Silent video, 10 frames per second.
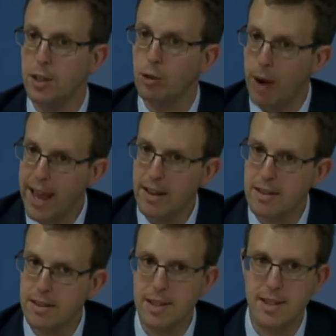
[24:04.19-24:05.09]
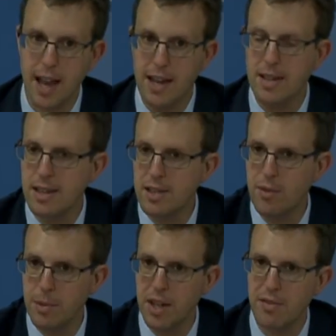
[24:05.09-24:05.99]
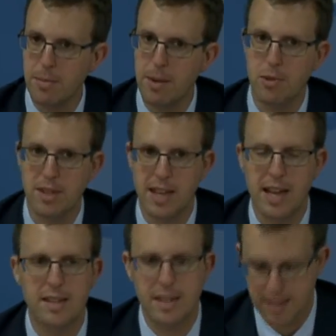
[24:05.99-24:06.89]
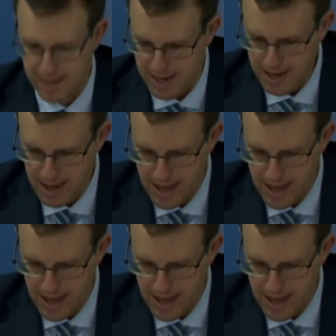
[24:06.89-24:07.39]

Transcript: grants to scientists from the different members of the ISTC.